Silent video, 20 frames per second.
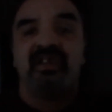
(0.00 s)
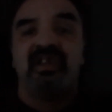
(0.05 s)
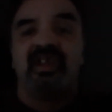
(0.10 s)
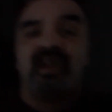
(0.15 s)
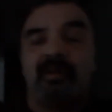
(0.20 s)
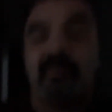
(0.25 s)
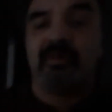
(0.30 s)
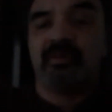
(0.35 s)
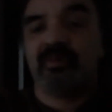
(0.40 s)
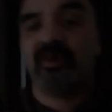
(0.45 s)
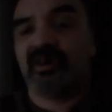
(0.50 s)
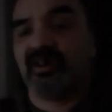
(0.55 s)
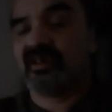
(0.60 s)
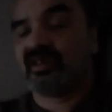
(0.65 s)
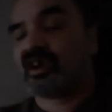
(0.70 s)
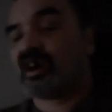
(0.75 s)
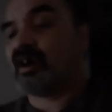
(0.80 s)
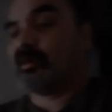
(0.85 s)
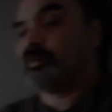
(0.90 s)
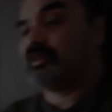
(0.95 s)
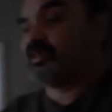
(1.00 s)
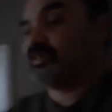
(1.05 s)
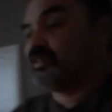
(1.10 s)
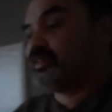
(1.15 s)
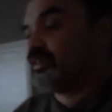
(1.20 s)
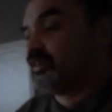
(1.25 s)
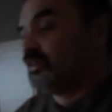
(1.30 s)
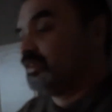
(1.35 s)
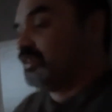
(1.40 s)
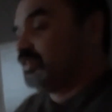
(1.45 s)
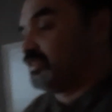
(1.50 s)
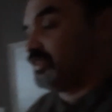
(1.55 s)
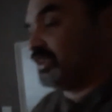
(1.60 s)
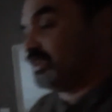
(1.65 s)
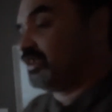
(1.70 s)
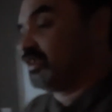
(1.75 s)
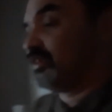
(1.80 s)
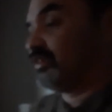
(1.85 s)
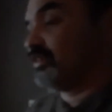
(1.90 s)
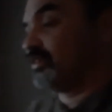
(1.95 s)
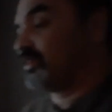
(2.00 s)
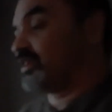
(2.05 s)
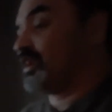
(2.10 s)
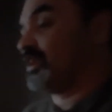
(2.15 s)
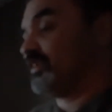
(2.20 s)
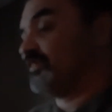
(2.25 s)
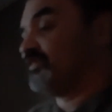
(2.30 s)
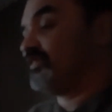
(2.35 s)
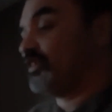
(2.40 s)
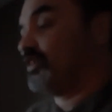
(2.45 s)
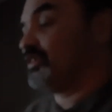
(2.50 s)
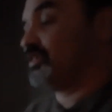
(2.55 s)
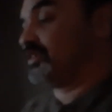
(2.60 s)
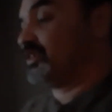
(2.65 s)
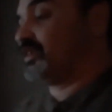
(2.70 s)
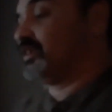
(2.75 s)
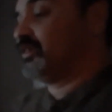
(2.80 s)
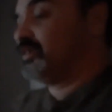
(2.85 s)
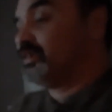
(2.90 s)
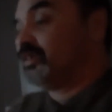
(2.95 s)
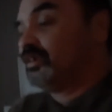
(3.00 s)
I mean, one common thing here in California,